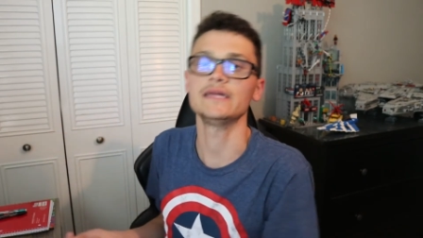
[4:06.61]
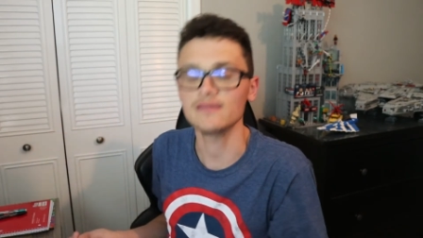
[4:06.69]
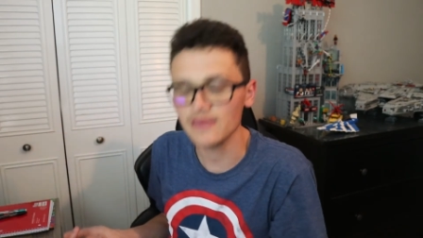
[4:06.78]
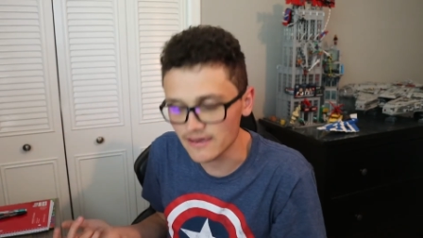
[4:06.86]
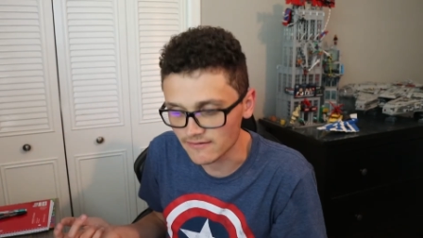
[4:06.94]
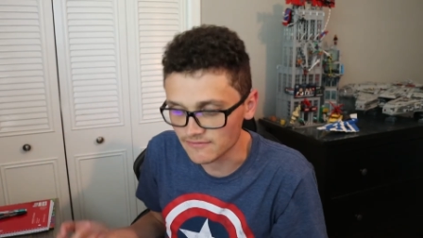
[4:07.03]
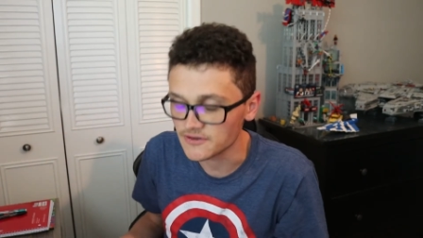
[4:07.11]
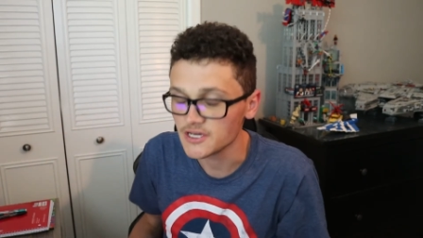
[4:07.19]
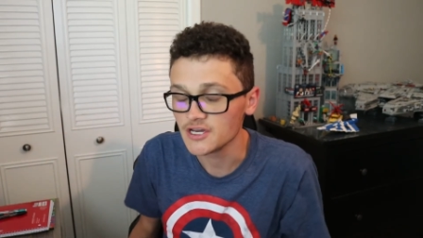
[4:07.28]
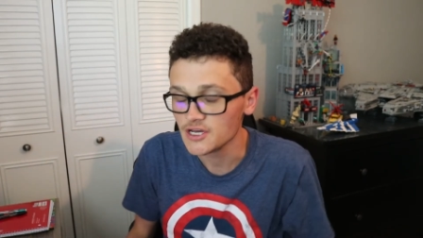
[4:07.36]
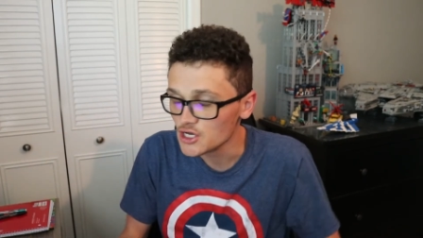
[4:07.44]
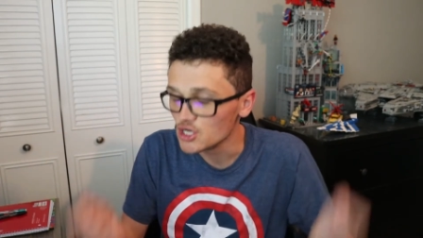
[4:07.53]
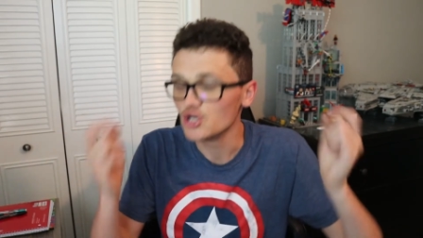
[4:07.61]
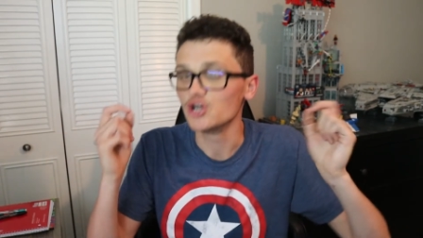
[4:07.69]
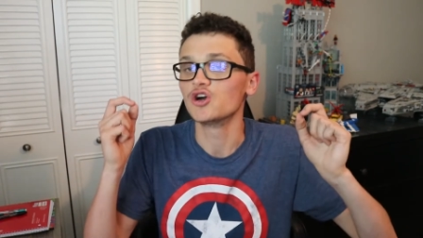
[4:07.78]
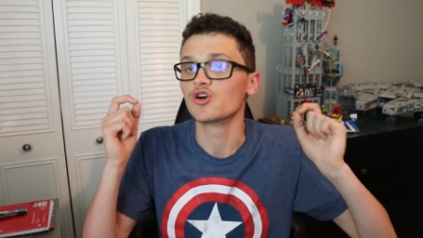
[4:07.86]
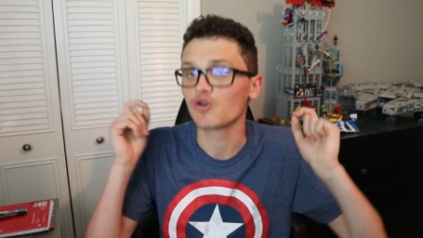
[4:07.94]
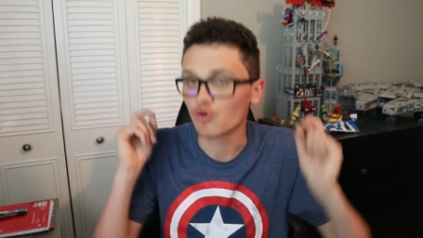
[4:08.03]
lived.
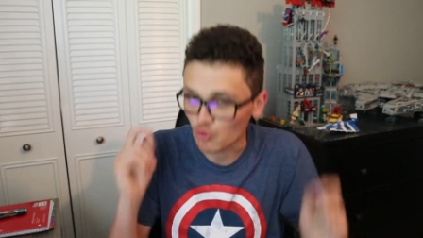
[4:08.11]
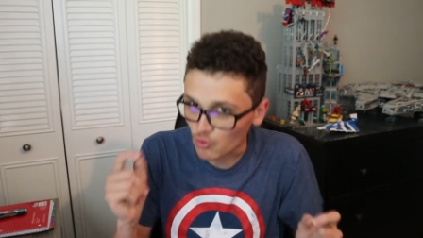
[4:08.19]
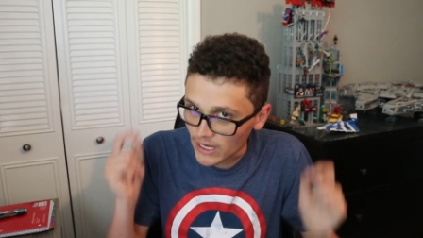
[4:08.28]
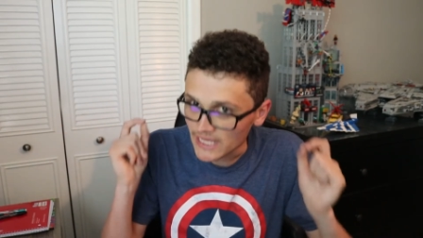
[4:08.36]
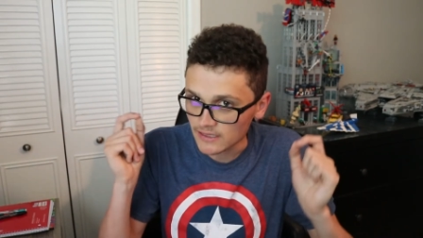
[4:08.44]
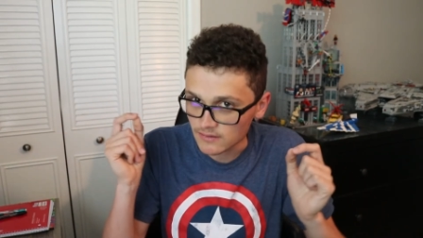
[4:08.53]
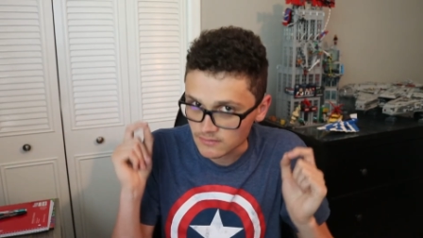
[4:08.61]
Great